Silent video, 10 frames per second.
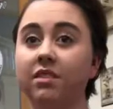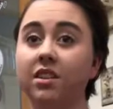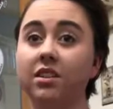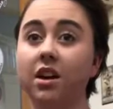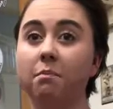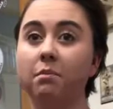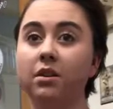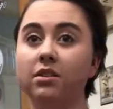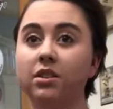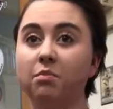
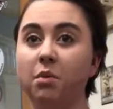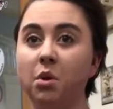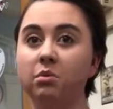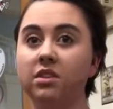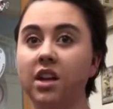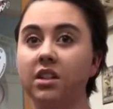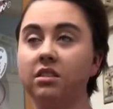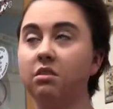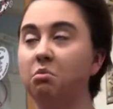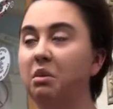Yep, suppose that's
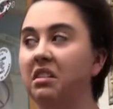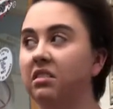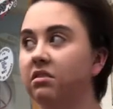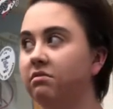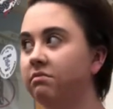the one.